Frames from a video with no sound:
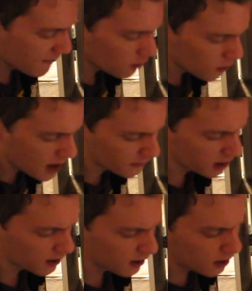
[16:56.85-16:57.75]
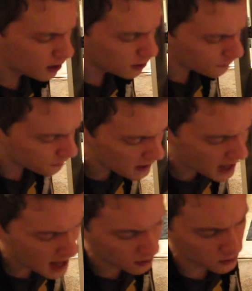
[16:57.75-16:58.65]
Have you ever
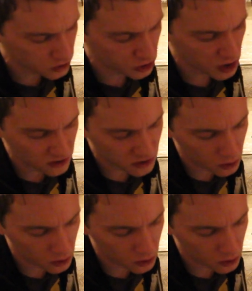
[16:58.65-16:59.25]
felt this